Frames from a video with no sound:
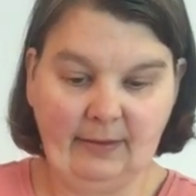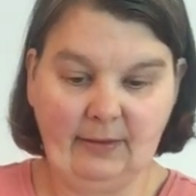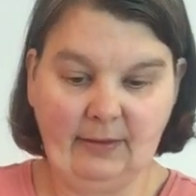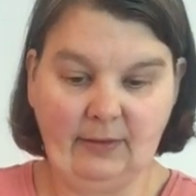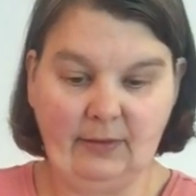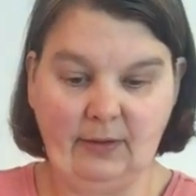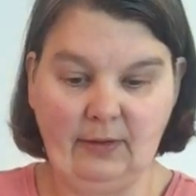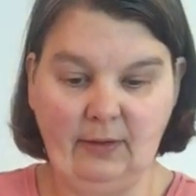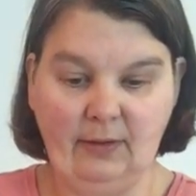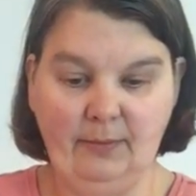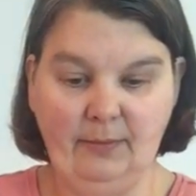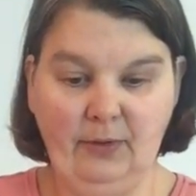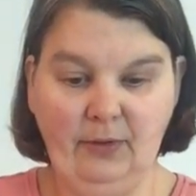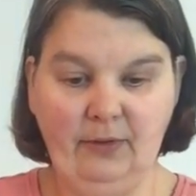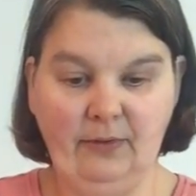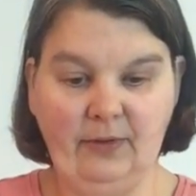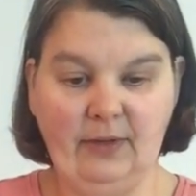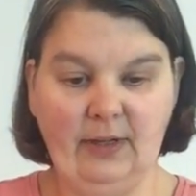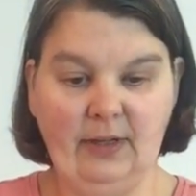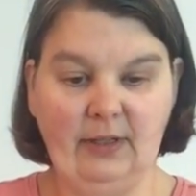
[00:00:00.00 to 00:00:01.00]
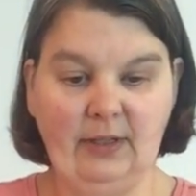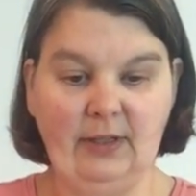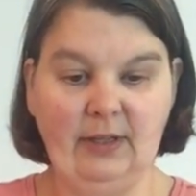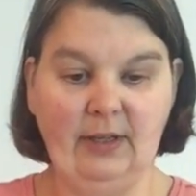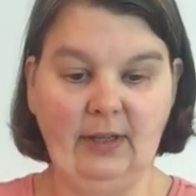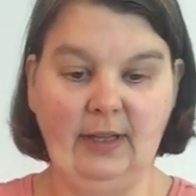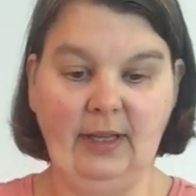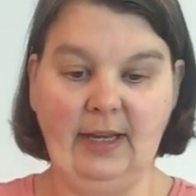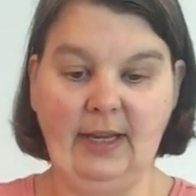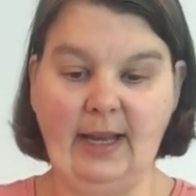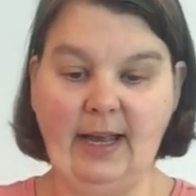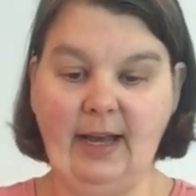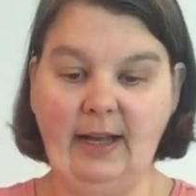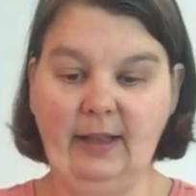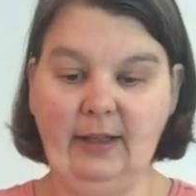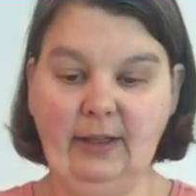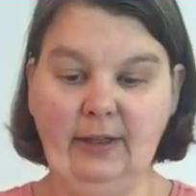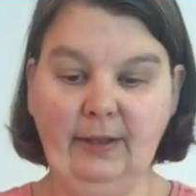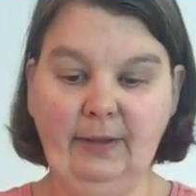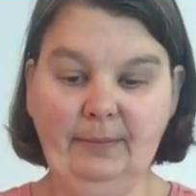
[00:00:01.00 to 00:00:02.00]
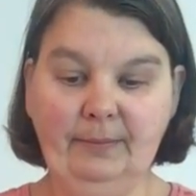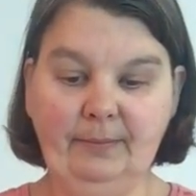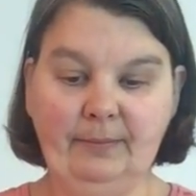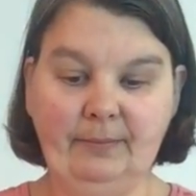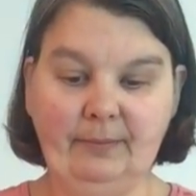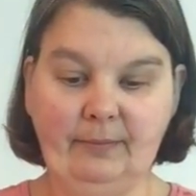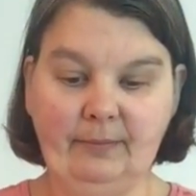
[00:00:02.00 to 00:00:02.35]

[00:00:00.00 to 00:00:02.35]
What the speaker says: So we'll move on to the yellow.